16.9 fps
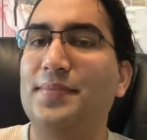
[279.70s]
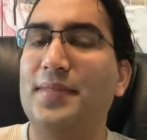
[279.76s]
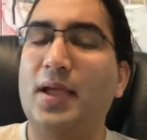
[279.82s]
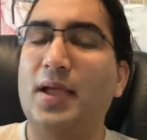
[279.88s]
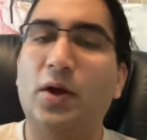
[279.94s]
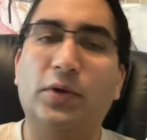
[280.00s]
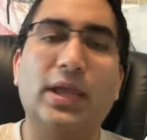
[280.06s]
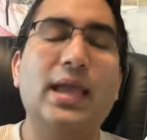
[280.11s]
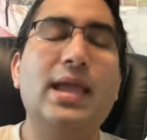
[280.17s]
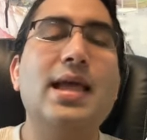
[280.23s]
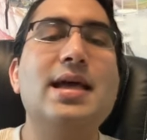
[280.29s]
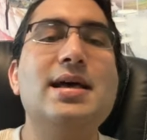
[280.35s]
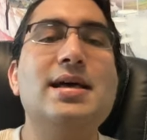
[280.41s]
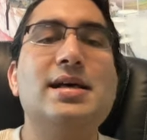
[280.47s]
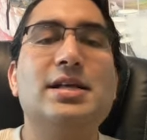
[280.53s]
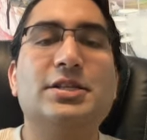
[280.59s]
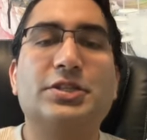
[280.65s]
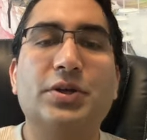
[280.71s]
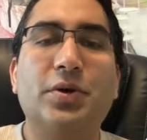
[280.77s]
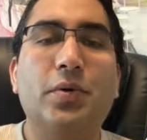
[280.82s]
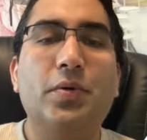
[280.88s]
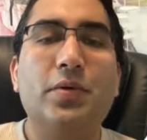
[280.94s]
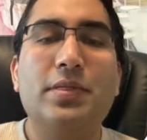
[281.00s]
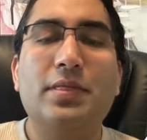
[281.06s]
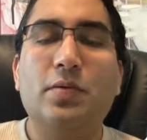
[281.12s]
Okay?
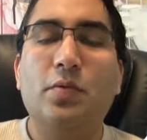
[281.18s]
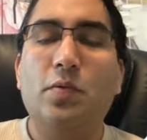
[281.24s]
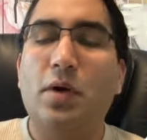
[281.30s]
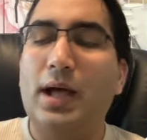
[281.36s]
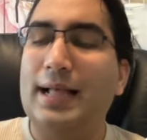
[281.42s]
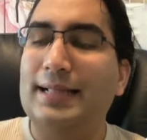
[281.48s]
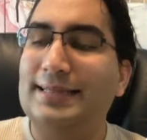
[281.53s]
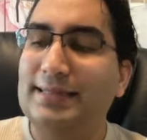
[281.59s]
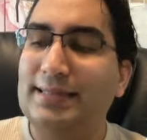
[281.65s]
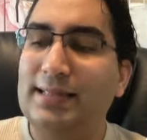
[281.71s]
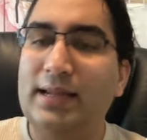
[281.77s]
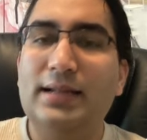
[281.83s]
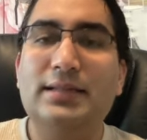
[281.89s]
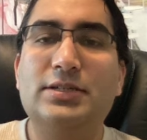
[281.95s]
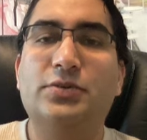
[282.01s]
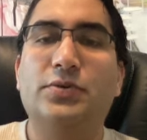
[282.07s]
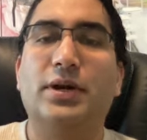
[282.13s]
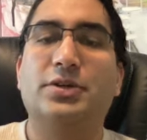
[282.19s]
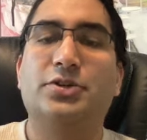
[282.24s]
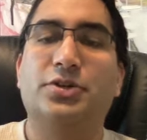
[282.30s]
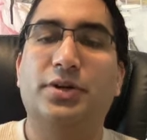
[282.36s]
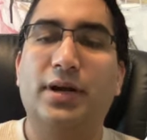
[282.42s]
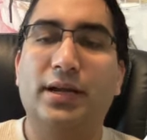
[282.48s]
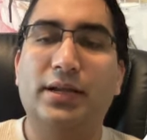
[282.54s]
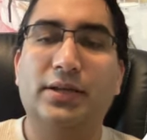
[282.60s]
So a sentence
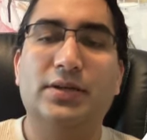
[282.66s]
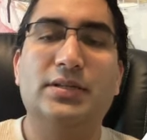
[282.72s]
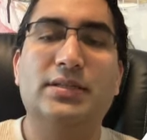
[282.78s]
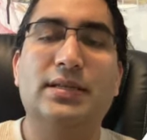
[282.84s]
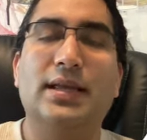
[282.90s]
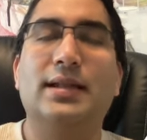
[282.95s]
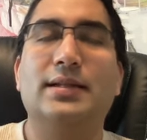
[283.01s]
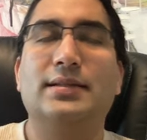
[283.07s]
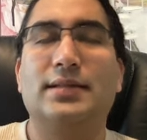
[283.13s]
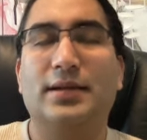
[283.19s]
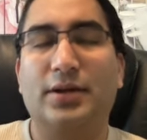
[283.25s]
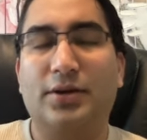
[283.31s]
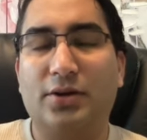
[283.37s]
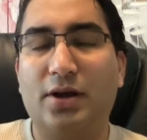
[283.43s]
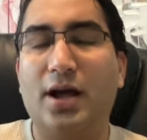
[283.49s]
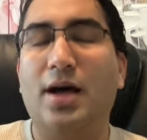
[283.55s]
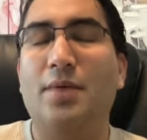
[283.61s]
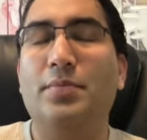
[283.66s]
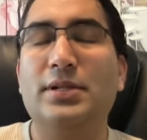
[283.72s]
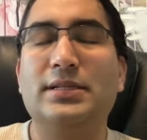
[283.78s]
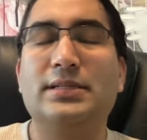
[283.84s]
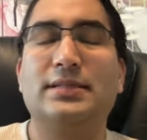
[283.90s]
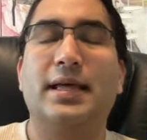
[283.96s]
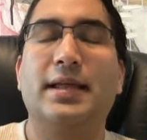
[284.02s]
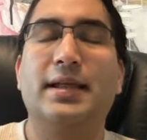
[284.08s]
structure, a good sentence and a common
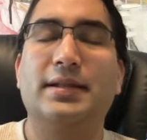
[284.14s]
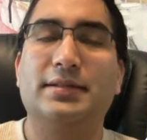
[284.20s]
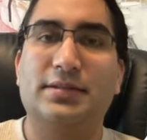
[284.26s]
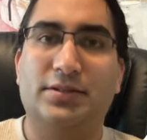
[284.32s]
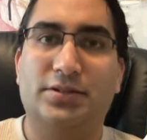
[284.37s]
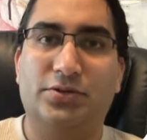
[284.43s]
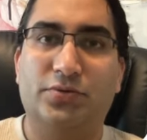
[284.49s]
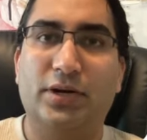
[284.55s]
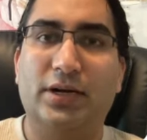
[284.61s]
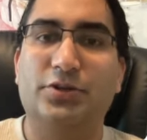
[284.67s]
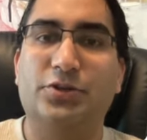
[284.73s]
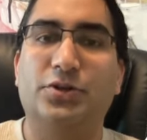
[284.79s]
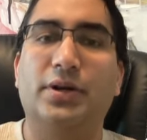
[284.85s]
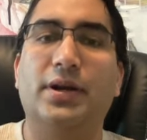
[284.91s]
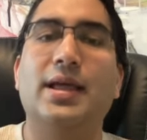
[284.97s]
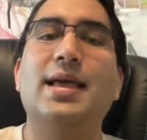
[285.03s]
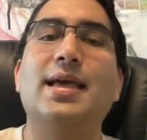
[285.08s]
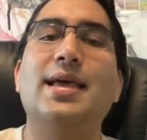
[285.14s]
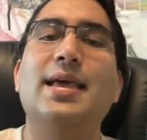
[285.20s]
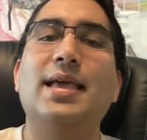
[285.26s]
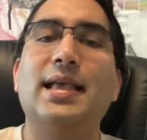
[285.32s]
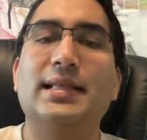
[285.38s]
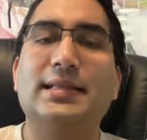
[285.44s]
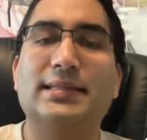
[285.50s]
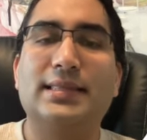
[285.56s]
sentence structure
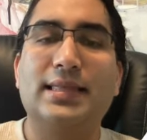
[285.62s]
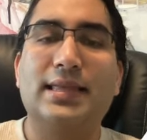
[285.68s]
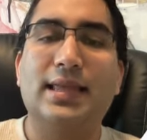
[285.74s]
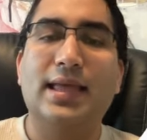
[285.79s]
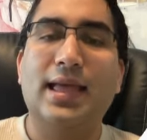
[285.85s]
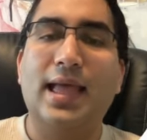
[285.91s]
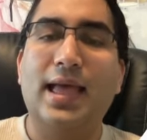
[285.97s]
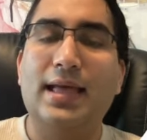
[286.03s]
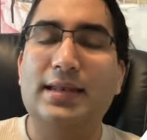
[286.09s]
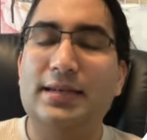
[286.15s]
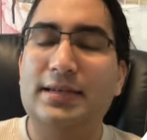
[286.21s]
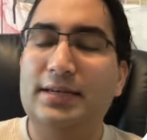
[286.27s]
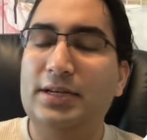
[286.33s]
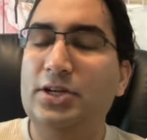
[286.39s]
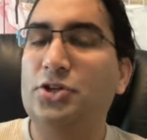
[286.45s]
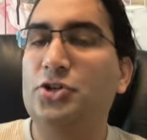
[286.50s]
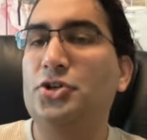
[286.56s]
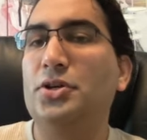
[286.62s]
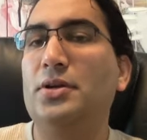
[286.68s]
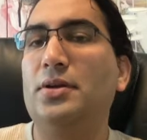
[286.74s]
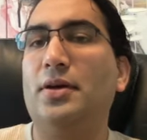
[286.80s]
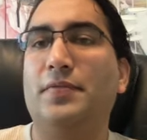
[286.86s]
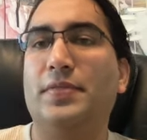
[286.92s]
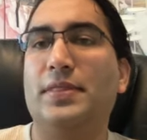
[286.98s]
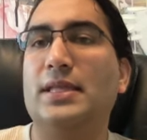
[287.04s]
is the addition
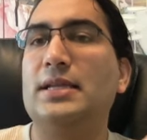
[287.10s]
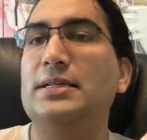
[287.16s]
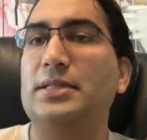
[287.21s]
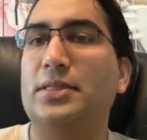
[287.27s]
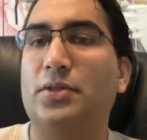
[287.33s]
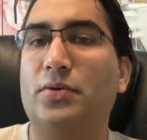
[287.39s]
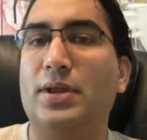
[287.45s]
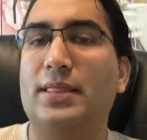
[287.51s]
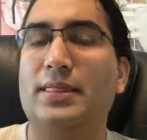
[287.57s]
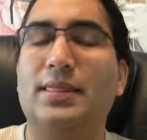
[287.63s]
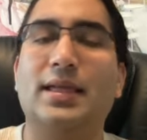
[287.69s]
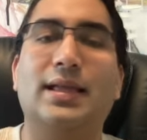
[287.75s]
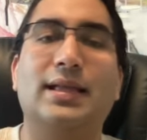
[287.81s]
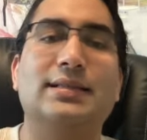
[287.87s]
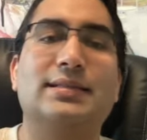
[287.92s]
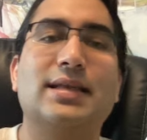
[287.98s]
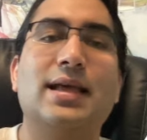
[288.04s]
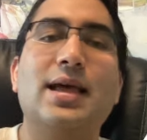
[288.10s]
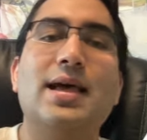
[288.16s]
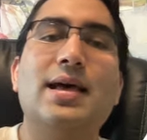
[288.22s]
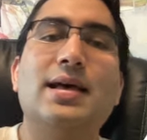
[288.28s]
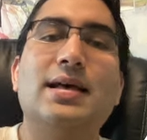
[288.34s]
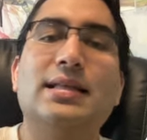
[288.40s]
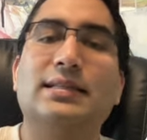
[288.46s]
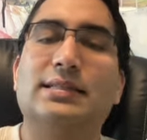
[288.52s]
of these three things.
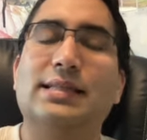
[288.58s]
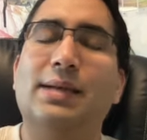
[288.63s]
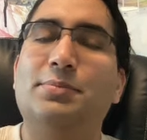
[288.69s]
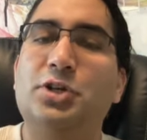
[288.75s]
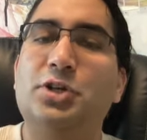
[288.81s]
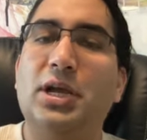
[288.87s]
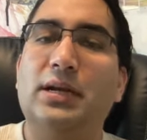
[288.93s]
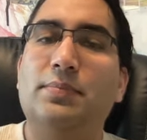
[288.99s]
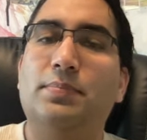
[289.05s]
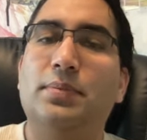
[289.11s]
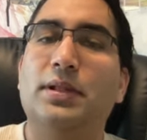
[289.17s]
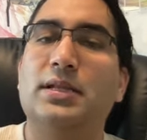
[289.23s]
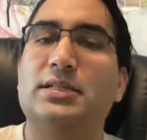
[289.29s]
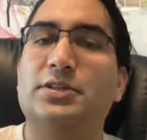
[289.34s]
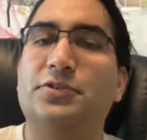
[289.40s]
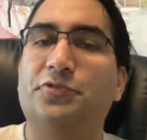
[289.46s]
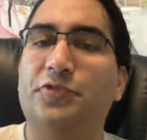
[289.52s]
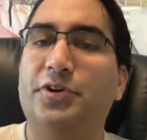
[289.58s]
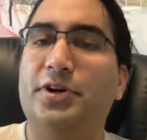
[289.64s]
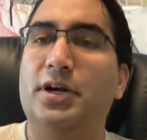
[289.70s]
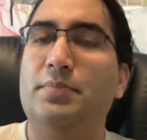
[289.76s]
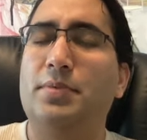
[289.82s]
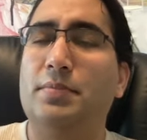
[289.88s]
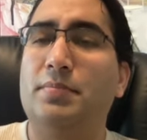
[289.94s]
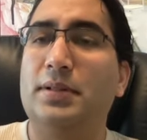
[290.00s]
Subject plus
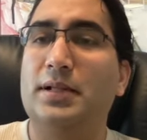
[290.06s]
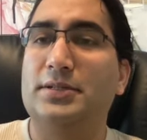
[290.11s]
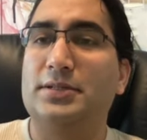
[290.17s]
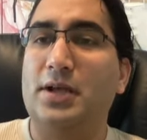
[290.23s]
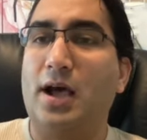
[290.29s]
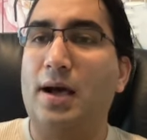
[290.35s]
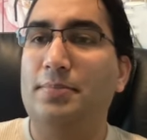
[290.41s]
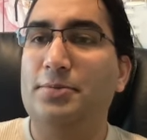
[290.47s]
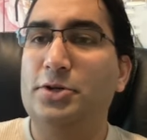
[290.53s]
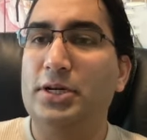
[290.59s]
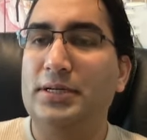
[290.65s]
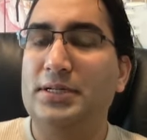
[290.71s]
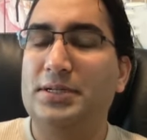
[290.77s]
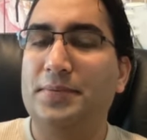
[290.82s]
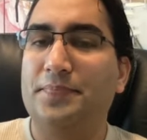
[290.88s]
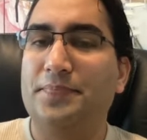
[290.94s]
verb plus object.